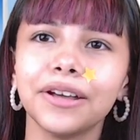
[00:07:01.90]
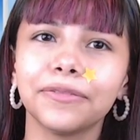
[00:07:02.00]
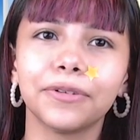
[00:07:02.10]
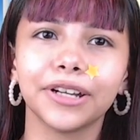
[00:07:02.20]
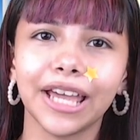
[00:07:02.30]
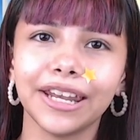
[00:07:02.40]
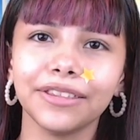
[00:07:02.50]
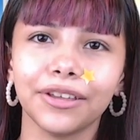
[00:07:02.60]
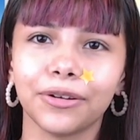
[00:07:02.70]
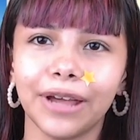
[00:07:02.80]
for getting
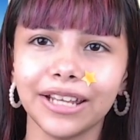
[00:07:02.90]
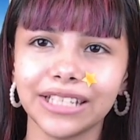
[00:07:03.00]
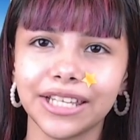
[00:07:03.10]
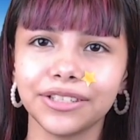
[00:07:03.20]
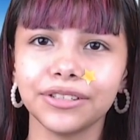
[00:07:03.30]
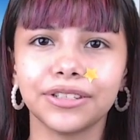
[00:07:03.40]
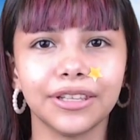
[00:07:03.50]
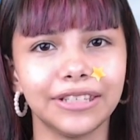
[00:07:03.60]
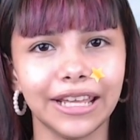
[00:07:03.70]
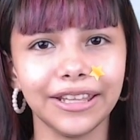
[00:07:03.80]
the correct answer to
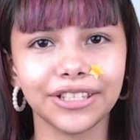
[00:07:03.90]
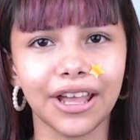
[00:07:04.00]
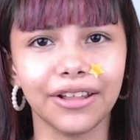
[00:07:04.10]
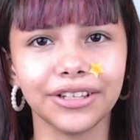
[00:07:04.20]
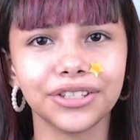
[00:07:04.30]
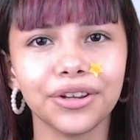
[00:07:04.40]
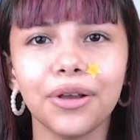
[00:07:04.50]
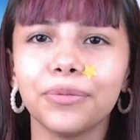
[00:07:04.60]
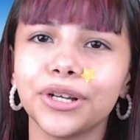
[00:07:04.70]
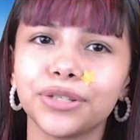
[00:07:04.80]
the daily challenge,
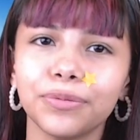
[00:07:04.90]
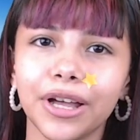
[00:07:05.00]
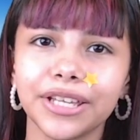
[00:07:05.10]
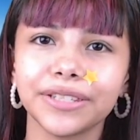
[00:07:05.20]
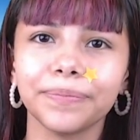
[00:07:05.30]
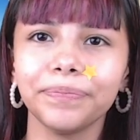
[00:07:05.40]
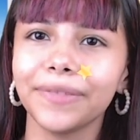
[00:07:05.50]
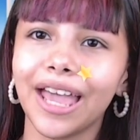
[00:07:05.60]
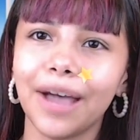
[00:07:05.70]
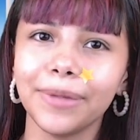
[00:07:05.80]
which was
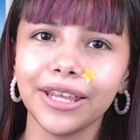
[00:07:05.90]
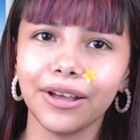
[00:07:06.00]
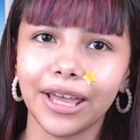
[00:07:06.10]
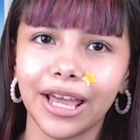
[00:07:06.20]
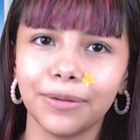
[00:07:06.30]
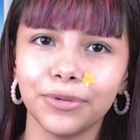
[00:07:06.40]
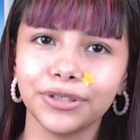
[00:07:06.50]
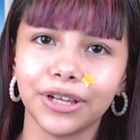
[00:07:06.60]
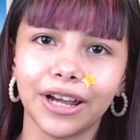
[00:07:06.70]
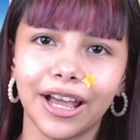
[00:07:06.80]
how many
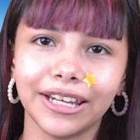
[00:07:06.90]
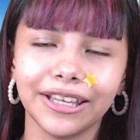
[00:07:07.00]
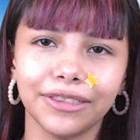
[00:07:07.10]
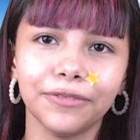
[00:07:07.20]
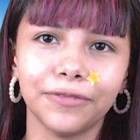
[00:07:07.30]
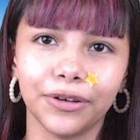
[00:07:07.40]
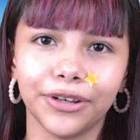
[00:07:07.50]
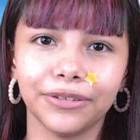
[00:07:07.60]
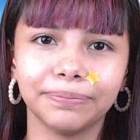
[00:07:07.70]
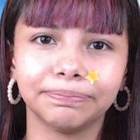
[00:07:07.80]
animals are hiding in the
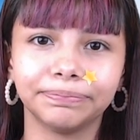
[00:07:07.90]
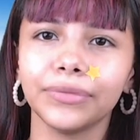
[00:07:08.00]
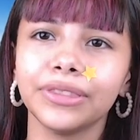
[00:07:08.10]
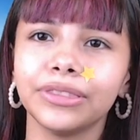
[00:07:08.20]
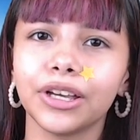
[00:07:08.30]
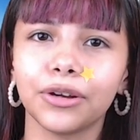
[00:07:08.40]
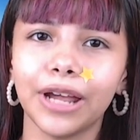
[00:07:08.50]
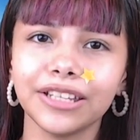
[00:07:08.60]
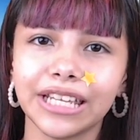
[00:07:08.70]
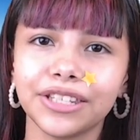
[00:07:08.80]
photo? The
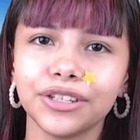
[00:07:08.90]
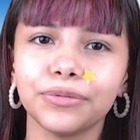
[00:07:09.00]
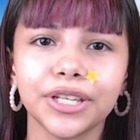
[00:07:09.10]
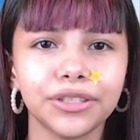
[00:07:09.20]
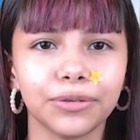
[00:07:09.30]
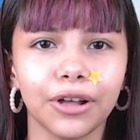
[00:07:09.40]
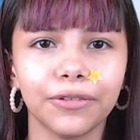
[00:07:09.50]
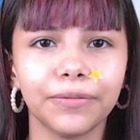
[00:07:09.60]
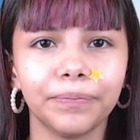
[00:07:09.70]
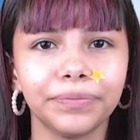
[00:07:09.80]
correct answer was
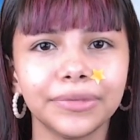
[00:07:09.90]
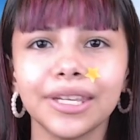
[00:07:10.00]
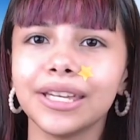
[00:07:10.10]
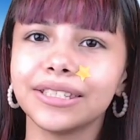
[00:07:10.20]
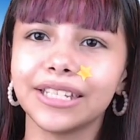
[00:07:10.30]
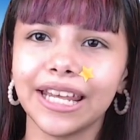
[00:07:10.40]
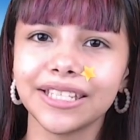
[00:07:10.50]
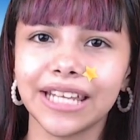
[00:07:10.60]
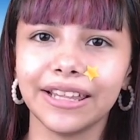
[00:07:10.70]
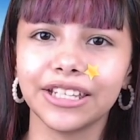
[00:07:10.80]
12. Today's
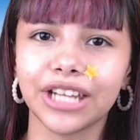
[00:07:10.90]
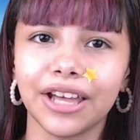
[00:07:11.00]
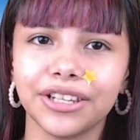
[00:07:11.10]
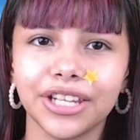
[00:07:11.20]
daily challenge